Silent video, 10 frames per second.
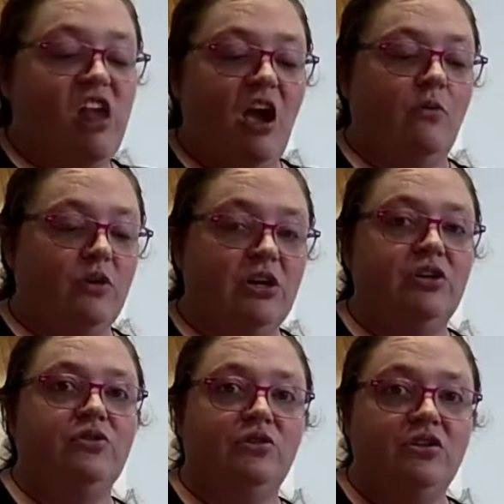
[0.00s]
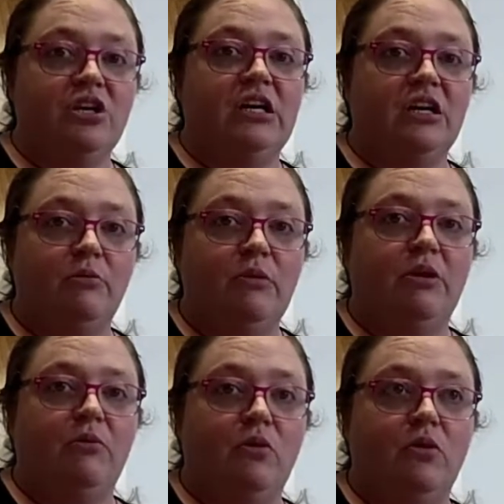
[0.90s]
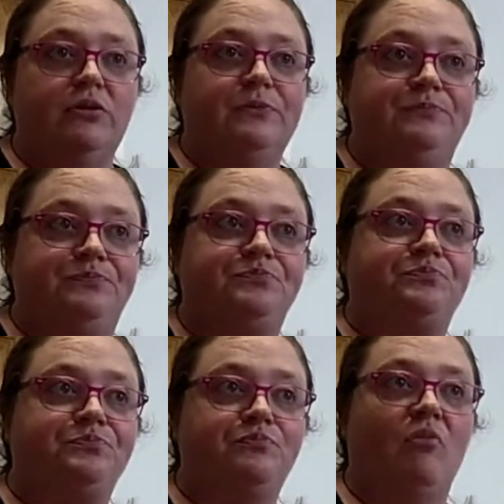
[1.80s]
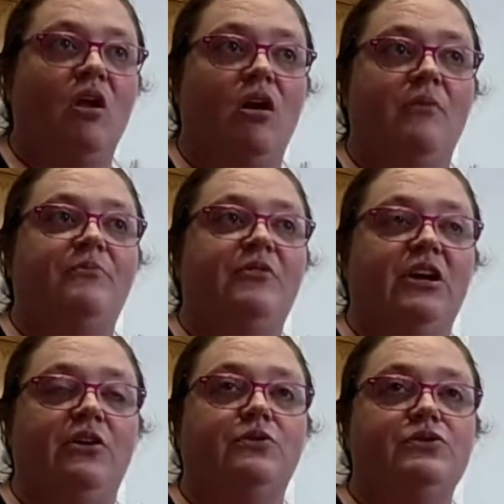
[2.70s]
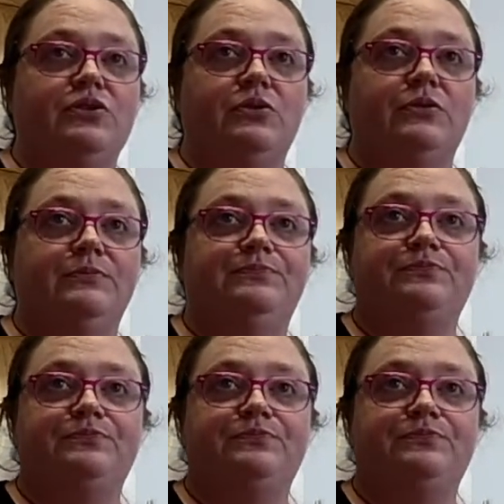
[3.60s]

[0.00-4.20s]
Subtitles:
Yeah, we're gonna do a giant gummy bear mold video soon.